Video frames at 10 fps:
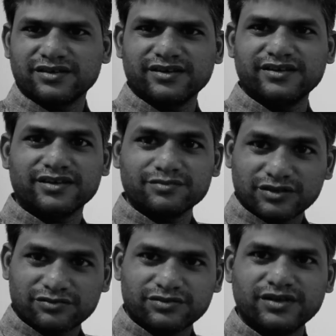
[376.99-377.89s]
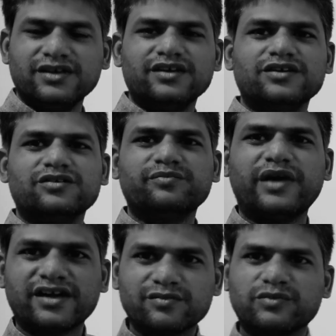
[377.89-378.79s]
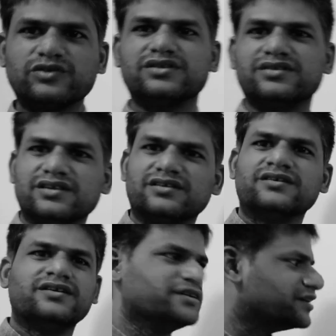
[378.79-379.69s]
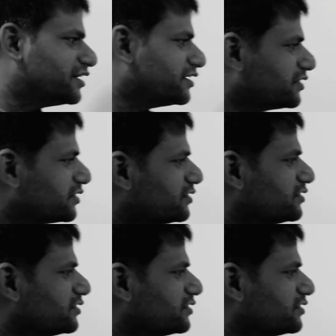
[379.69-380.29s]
in terms of packet processing. And